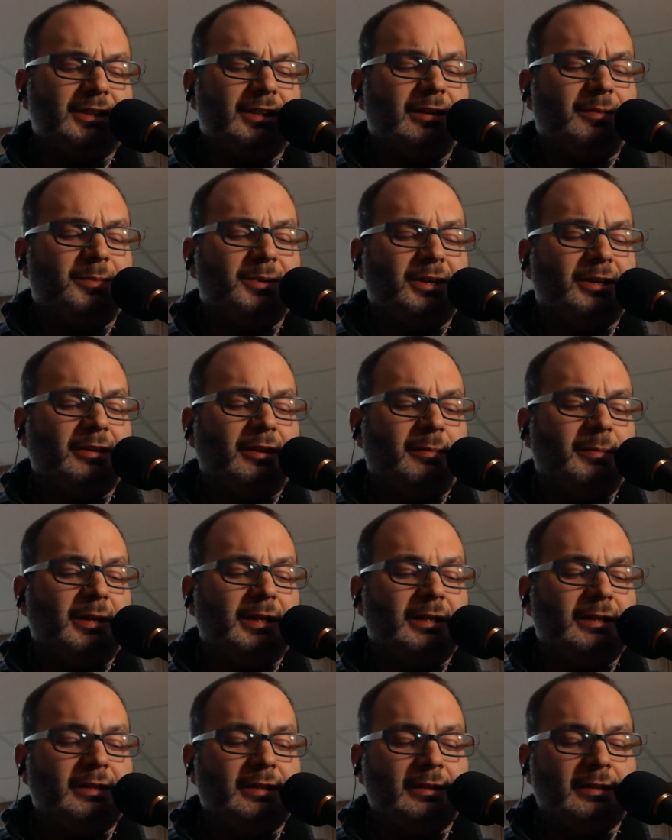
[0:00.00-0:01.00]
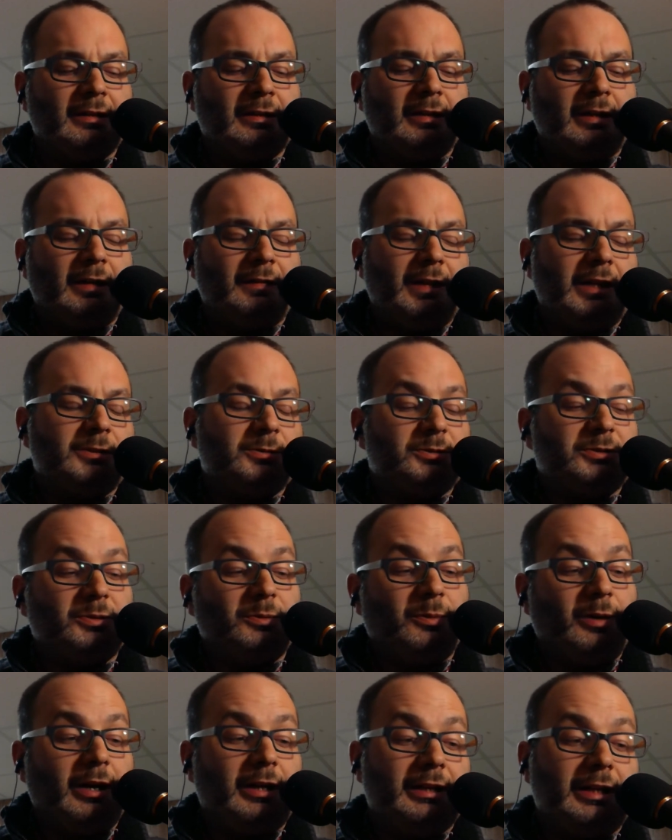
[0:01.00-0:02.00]
feels kind of fuzzy up here. I mean,
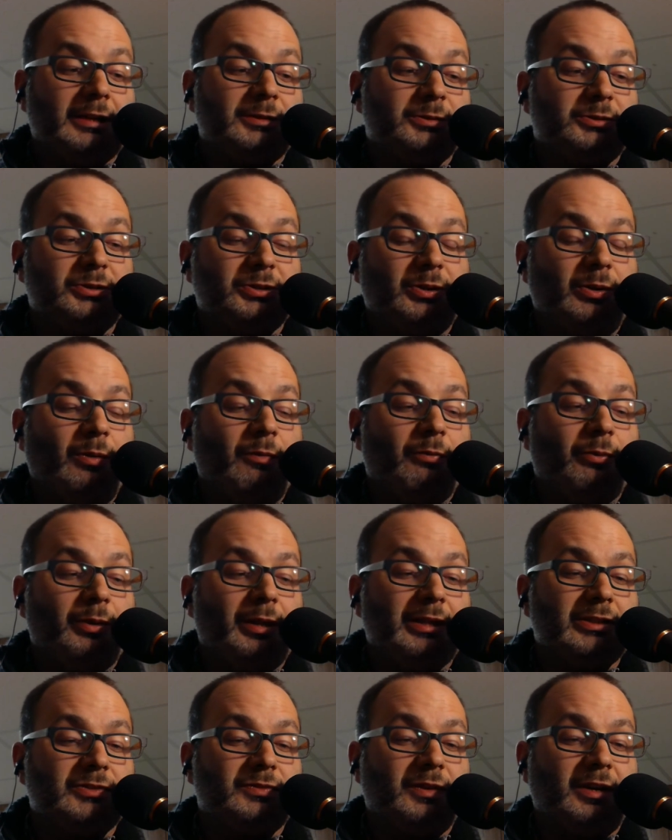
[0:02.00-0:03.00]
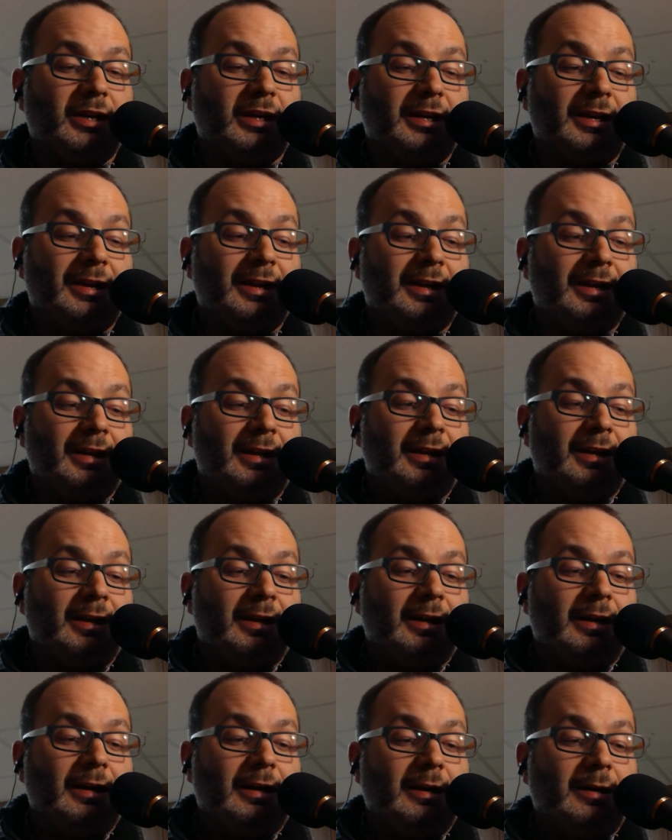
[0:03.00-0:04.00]
if that's what you want and that's what you're going for, that's
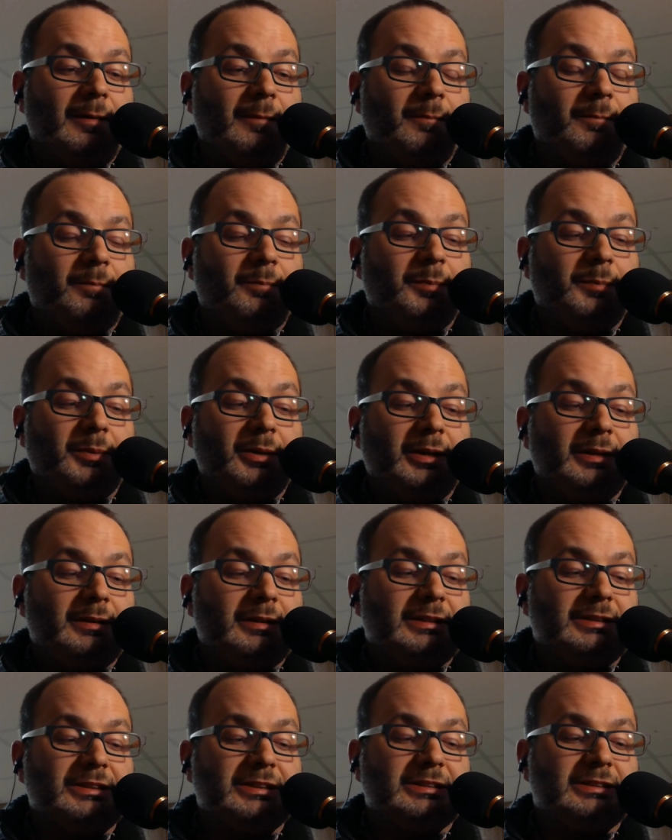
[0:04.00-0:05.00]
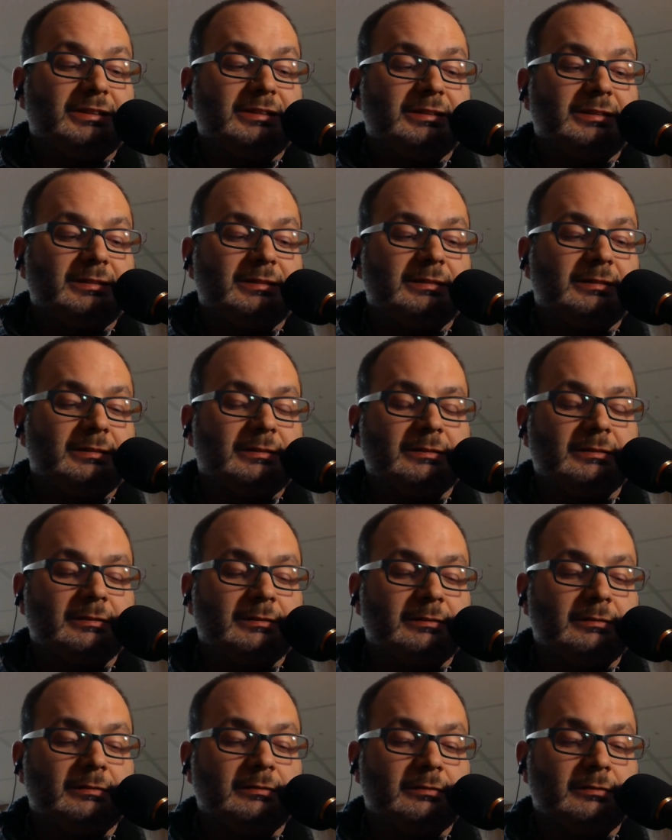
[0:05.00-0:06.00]
fine. But it's
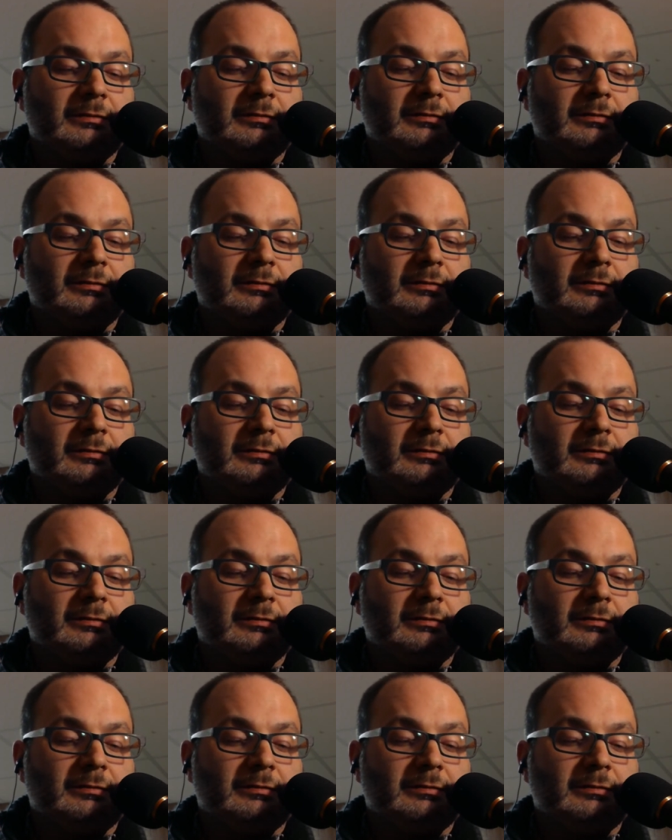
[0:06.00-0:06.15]
just...